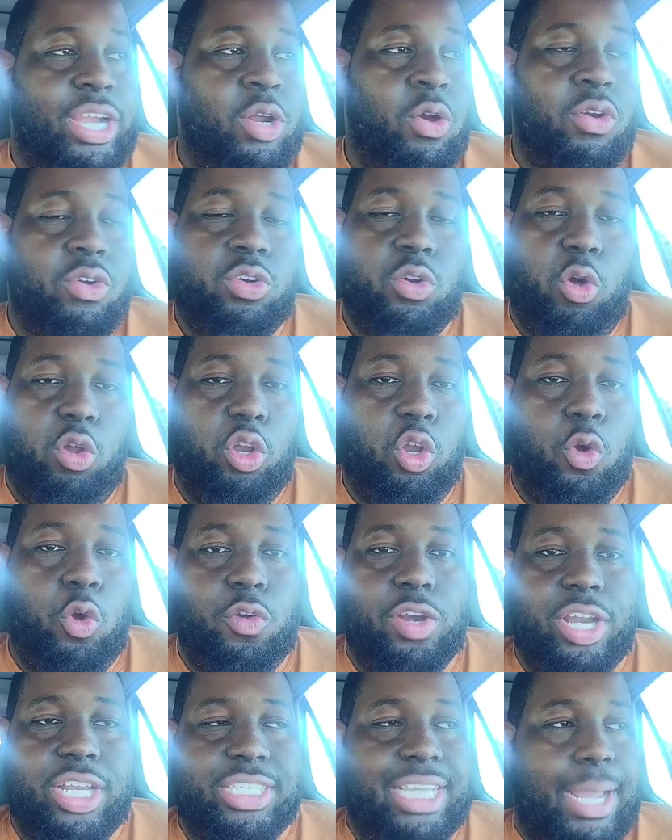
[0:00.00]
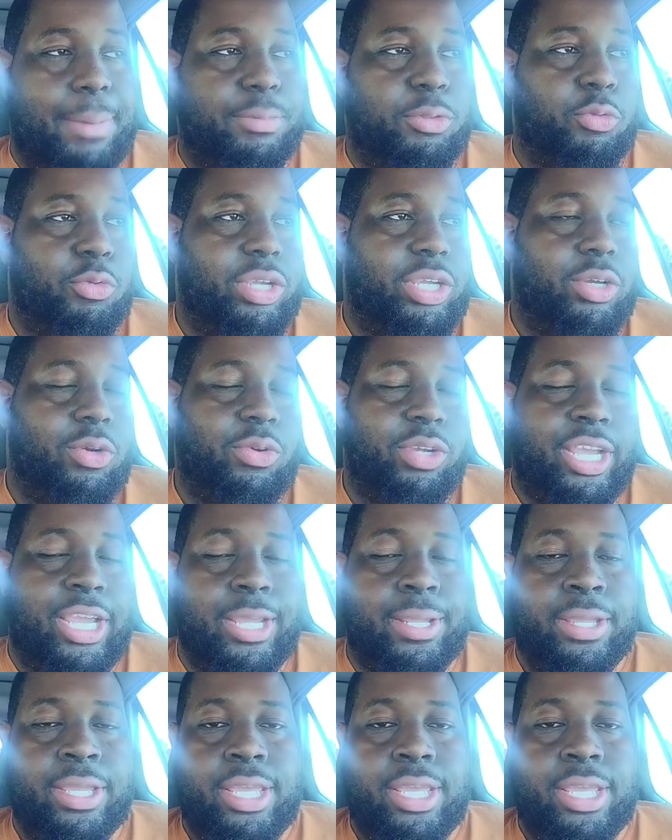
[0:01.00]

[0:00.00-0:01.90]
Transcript: No lower than top three, okay?